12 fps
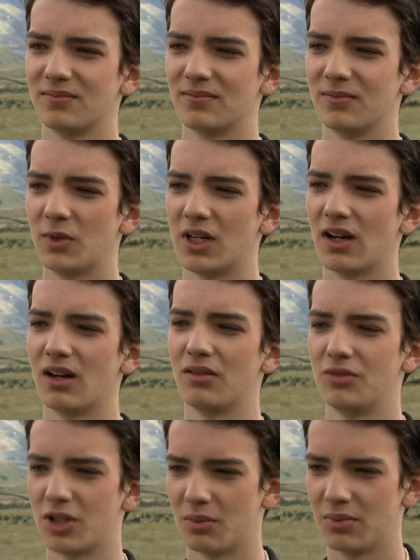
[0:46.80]
we kind of
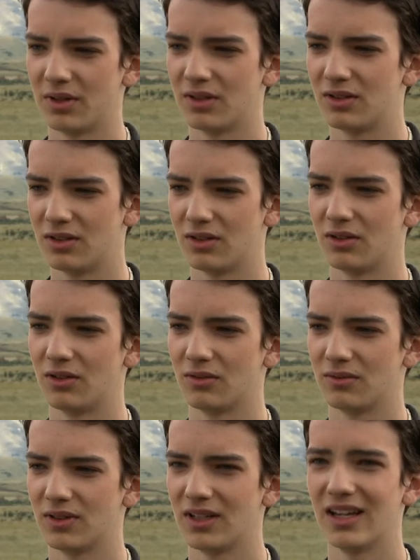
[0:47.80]
jump into
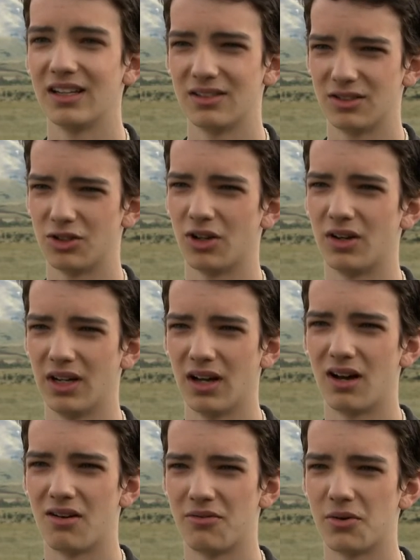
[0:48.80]
his journey
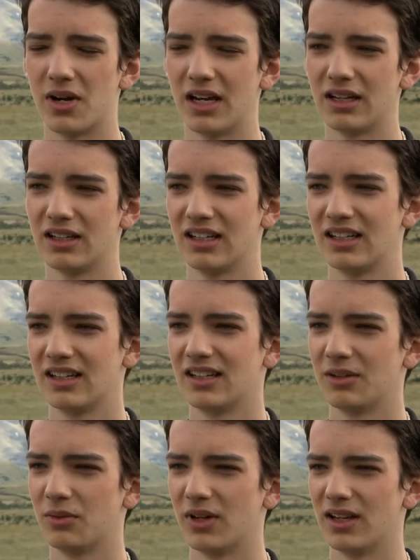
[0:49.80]
halfway,
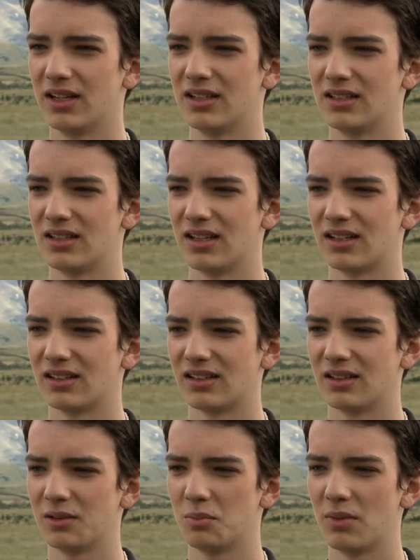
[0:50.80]
where he's then
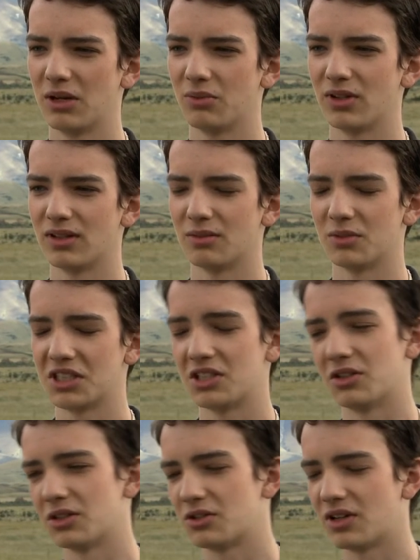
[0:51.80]
met with a
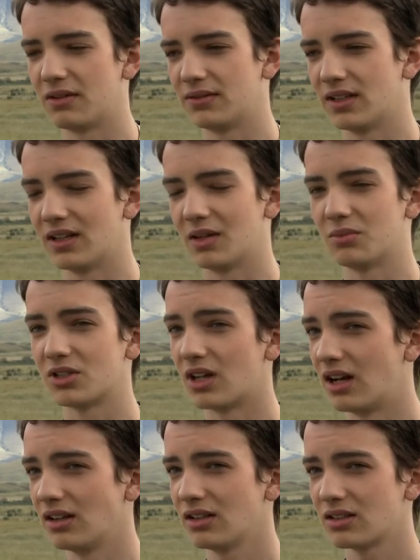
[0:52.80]
mysterious traveler named
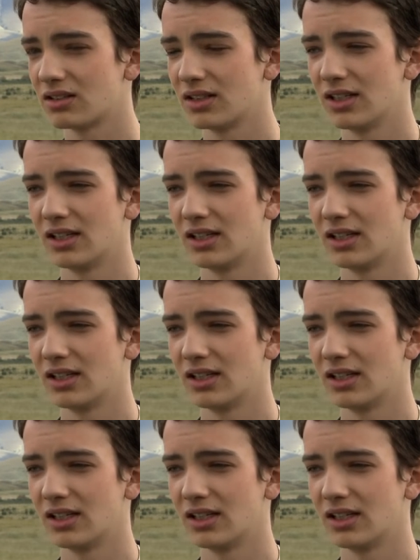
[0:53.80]
Silas,